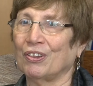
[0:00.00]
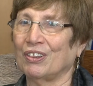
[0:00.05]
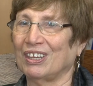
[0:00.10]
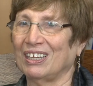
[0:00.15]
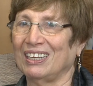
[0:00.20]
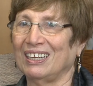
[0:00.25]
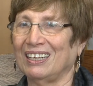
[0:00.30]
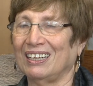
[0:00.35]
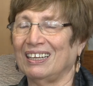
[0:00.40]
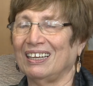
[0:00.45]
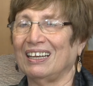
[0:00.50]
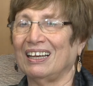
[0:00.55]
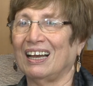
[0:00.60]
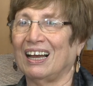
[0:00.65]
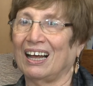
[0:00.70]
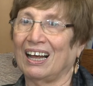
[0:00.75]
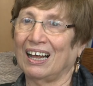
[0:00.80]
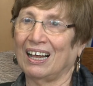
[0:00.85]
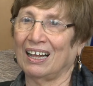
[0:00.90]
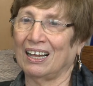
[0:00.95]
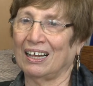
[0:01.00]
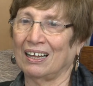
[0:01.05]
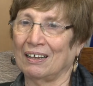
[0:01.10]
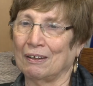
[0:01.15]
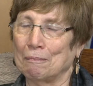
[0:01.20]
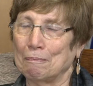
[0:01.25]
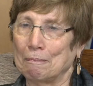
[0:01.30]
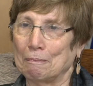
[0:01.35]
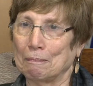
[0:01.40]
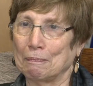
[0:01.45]
the
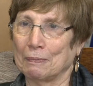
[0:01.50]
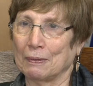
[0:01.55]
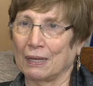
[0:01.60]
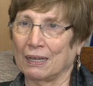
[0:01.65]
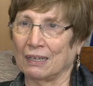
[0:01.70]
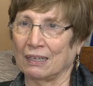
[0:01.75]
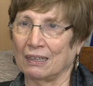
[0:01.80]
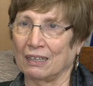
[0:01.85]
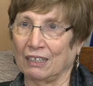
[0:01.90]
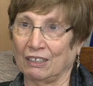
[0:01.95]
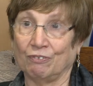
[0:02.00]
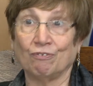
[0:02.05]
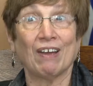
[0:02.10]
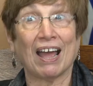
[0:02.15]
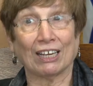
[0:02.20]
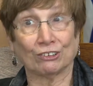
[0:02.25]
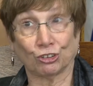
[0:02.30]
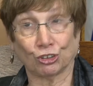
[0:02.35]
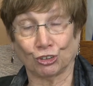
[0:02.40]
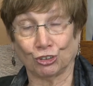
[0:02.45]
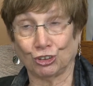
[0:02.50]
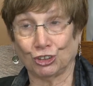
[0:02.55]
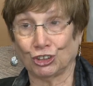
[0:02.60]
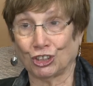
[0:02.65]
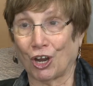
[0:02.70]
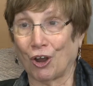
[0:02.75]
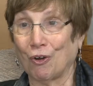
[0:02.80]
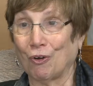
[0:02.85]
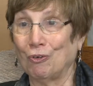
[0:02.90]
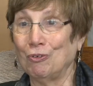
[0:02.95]
um, uh, the fashion
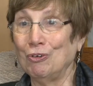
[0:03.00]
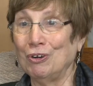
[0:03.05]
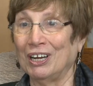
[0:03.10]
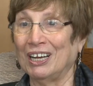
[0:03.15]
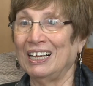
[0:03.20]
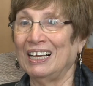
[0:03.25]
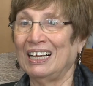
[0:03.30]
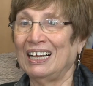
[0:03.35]
show,